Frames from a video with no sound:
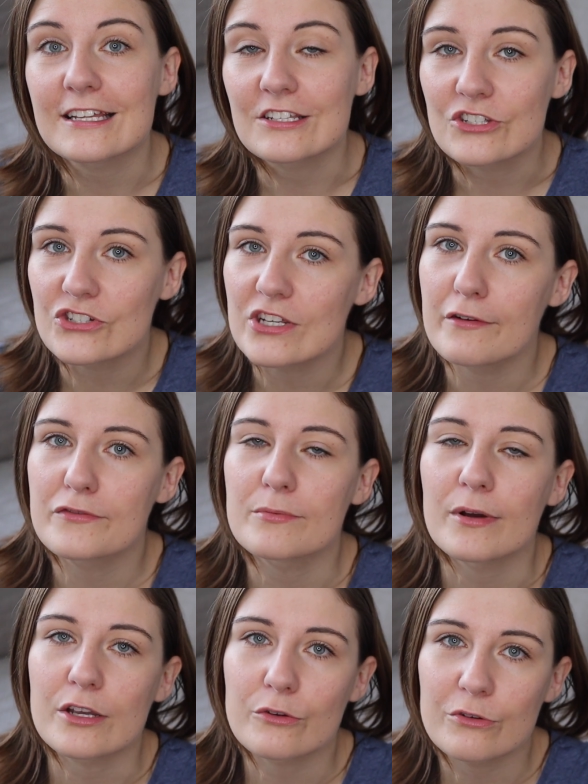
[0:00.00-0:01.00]
and
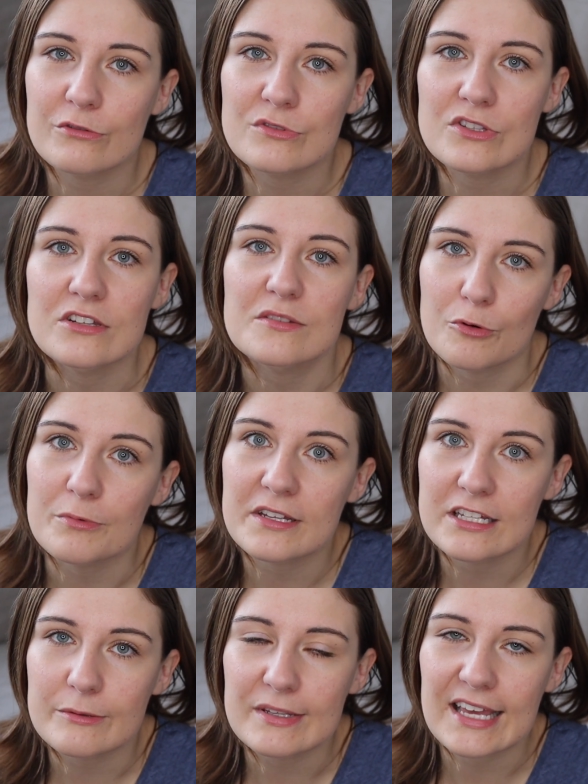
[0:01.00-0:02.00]
shift my cruise that's
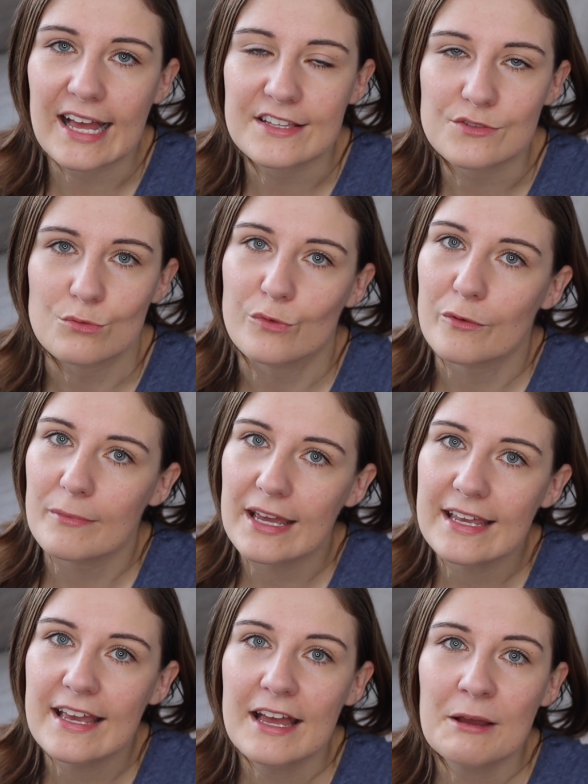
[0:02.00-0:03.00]
probably gonna be cancelled for
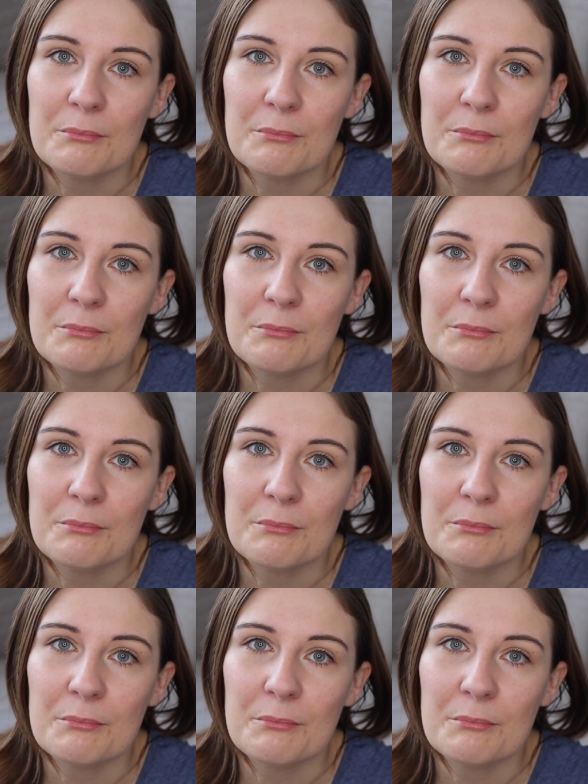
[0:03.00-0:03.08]
May,